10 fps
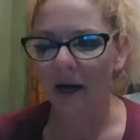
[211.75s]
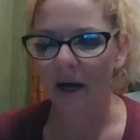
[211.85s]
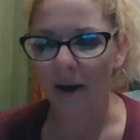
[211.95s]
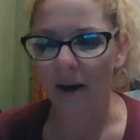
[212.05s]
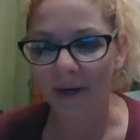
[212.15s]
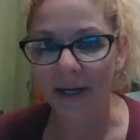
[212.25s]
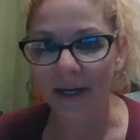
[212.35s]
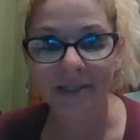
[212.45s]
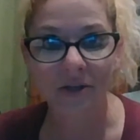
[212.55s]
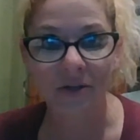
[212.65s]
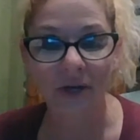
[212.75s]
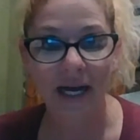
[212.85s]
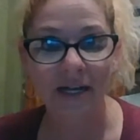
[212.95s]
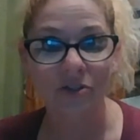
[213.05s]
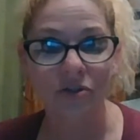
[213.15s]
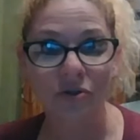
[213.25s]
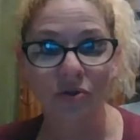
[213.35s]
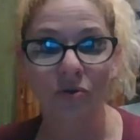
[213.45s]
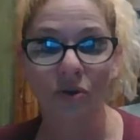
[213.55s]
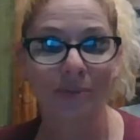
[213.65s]
Um, but I still had to.
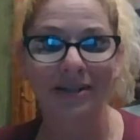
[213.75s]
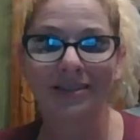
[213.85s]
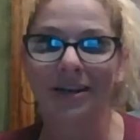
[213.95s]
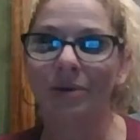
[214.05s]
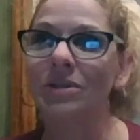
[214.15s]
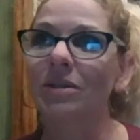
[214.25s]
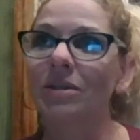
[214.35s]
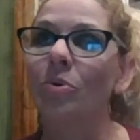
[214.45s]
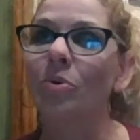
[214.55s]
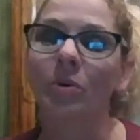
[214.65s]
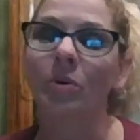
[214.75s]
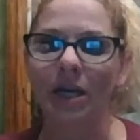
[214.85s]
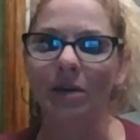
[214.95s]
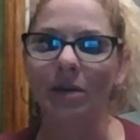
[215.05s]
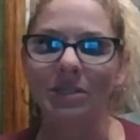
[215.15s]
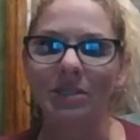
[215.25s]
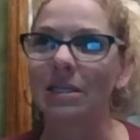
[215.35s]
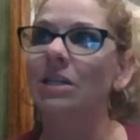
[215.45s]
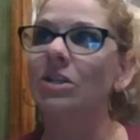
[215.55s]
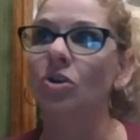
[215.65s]
You know, my son was at the point where he was
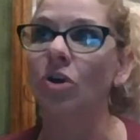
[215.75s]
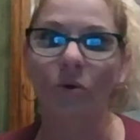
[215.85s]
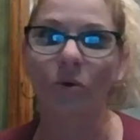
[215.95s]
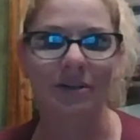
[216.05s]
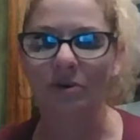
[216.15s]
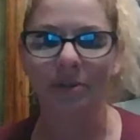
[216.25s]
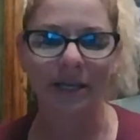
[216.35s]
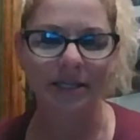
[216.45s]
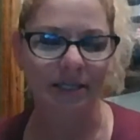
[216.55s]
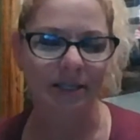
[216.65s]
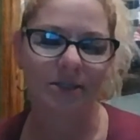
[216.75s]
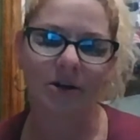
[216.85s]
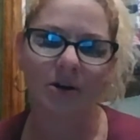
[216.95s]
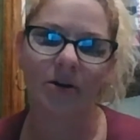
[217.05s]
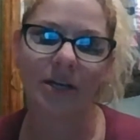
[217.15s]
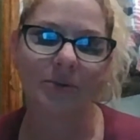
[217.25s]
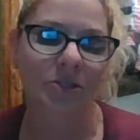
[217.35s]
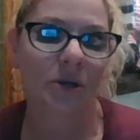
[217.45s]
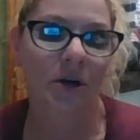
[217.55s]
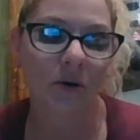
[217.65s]
needing to go to different places. So he was
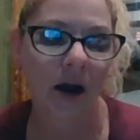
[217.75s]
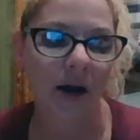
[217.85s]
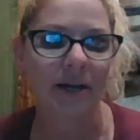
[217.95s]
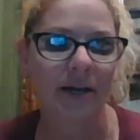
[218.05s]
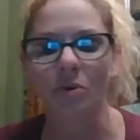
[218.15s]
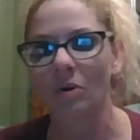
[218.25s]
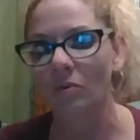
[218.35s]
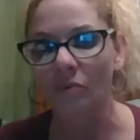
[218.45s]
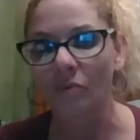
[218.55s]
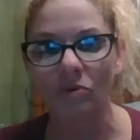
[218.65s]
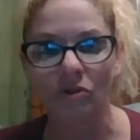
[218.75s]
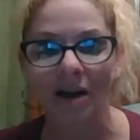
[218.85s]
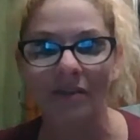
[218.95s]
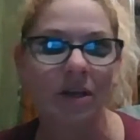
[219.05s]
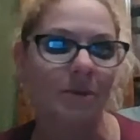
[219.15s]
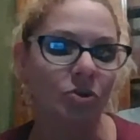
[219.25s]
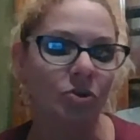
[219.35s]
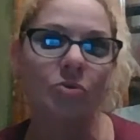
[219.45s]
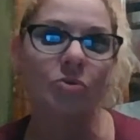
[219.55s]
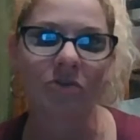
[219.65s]
doing karate. So we were driving him
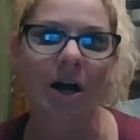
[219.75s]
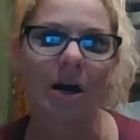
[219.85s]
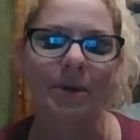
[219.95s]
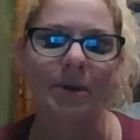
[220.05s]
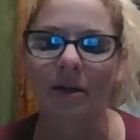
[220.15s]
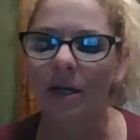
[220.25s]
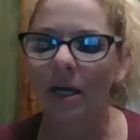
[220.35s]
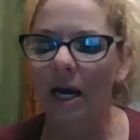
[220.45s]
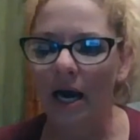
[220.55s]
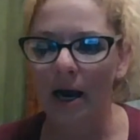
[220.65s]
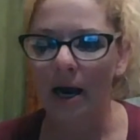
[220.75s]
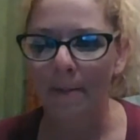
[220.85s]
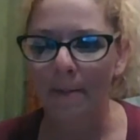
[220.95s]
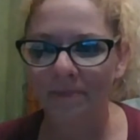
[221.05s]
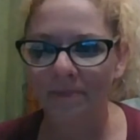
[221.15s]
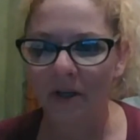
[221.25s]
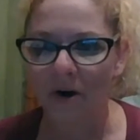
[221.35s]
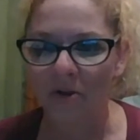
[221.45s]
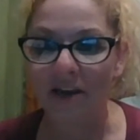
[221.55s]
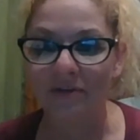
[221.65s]
to and from. And um, you know,
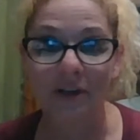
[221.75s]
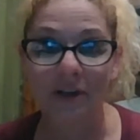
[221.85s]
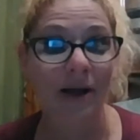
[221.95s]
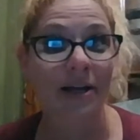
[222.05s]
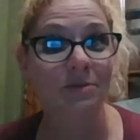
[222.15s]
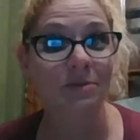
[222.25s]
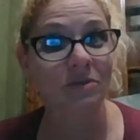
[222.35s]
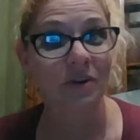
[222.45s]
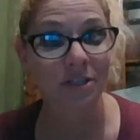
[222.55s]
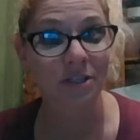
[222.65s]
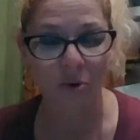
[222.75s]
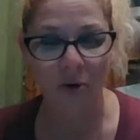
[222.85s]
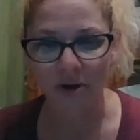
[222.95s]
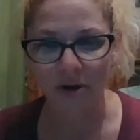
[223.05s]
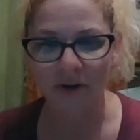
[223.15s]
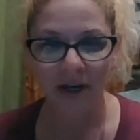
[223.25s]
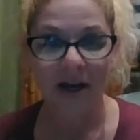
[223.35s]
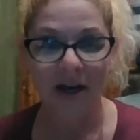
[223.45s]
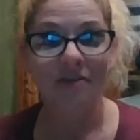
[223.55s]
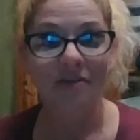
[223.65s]
thankfully, my husband was very supportive.
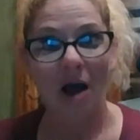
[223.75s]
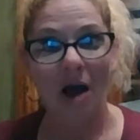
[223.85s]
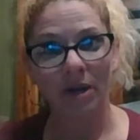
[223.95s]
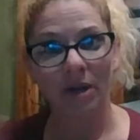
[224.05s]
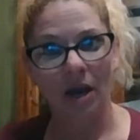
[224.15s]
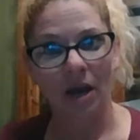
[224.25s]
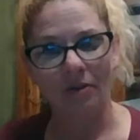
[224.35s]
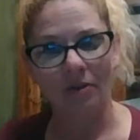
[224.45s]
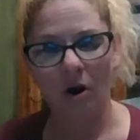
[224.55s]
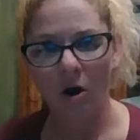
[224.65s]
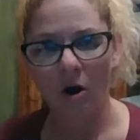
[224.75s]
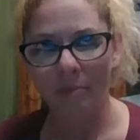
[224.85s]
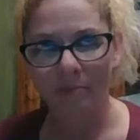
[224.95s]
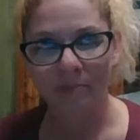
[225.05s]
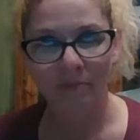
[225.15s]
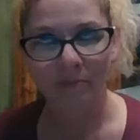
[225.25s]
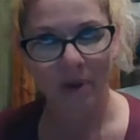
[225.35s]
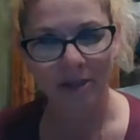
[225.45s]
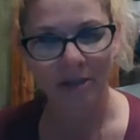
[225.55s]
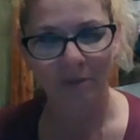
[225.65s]
That will be another call,
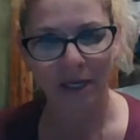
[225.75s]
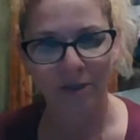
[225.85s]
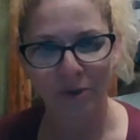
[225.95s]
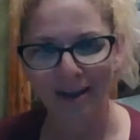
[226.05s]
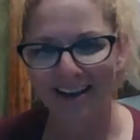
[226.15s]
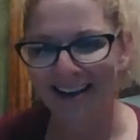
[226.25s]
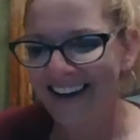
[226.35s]
possibly next week.